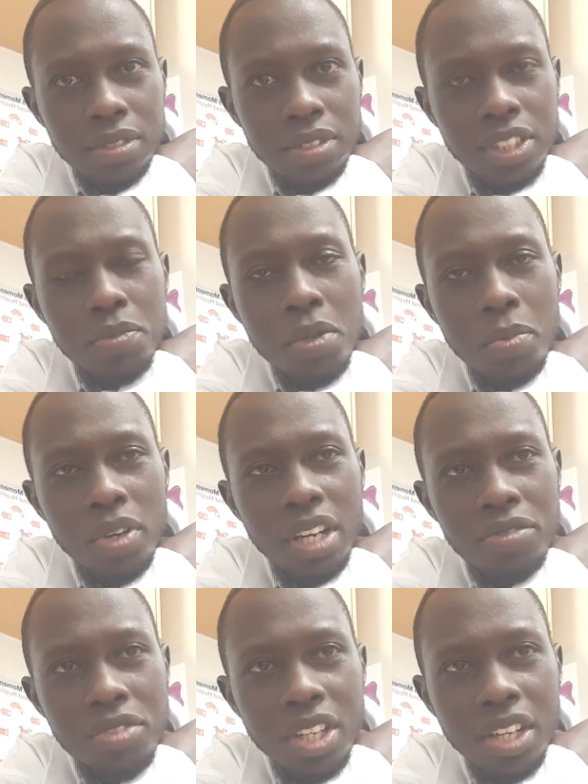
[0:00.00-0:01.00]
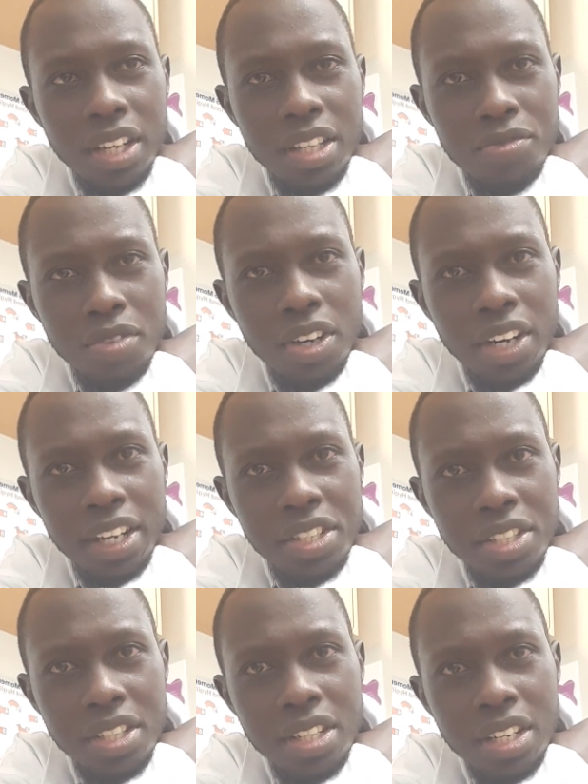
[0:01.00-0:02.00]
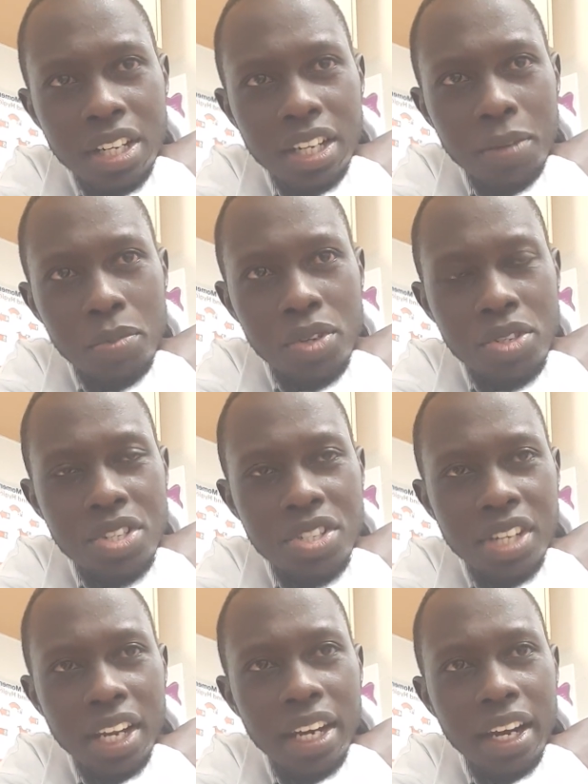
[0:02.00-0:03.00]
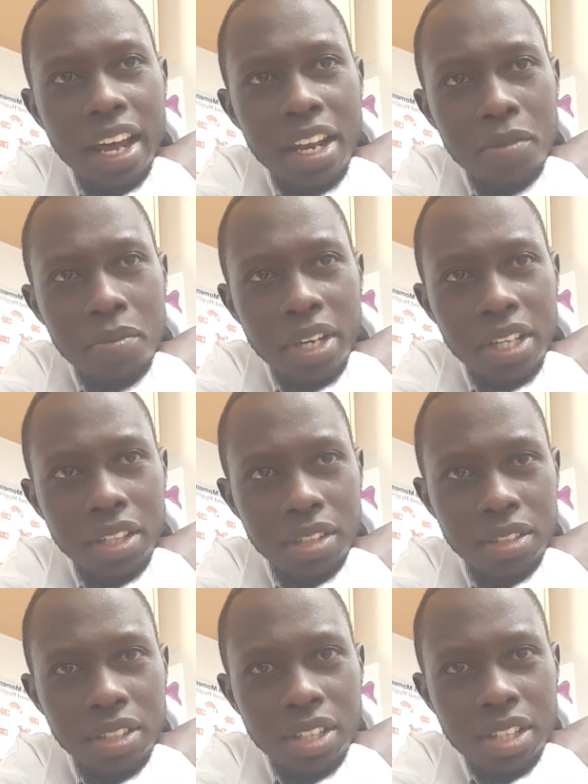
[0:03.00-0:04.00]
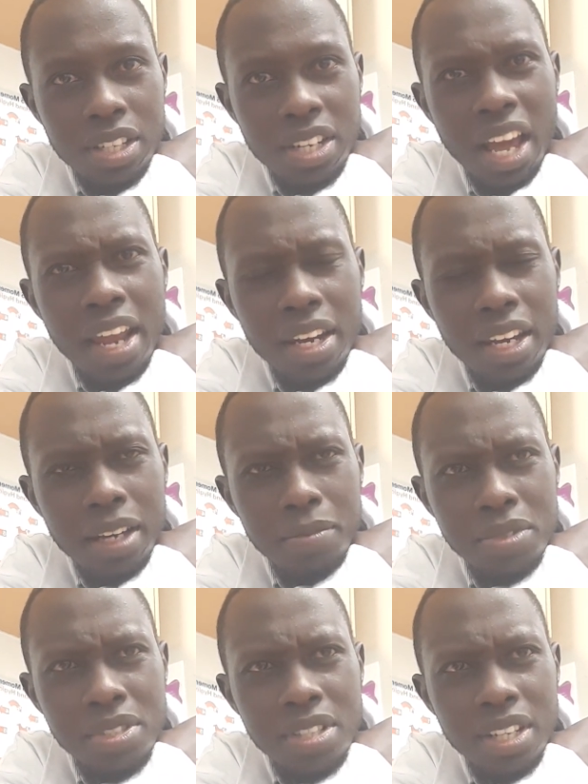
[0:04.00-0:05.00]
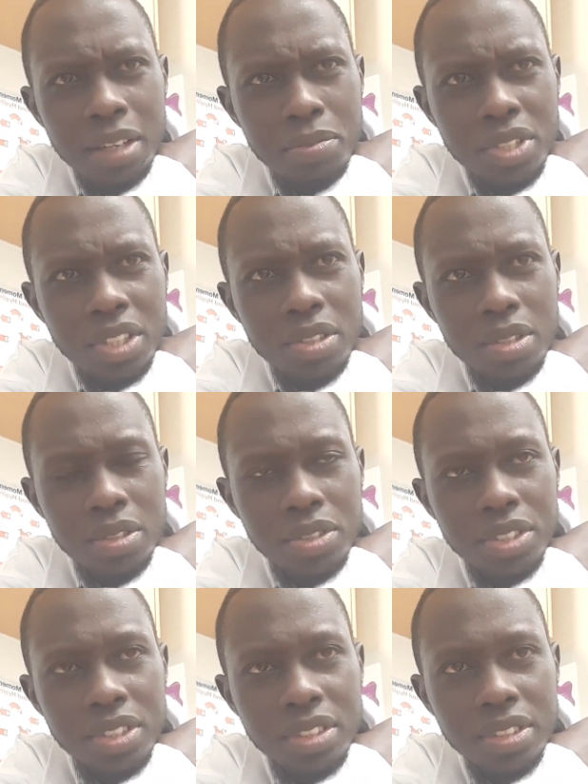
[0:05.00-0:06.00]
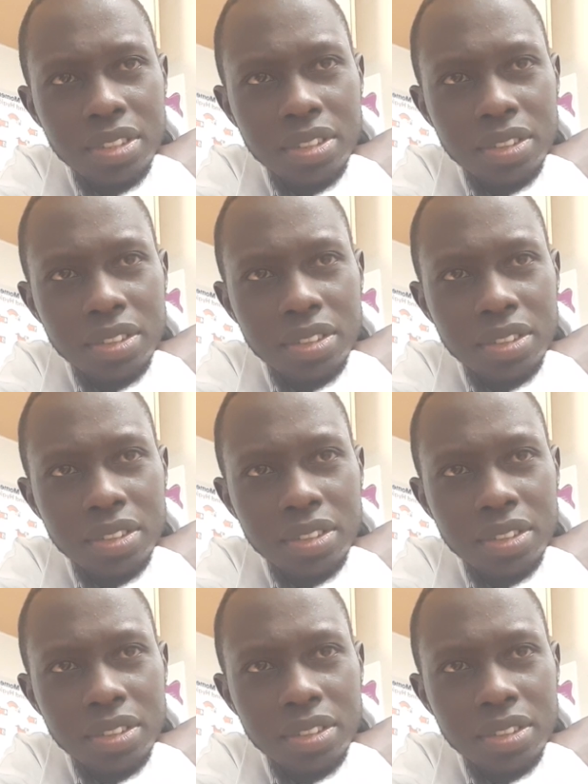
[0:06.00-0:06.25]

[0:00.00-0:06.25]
These people have taken us for granted. Laboratories are run by non-lab technologists.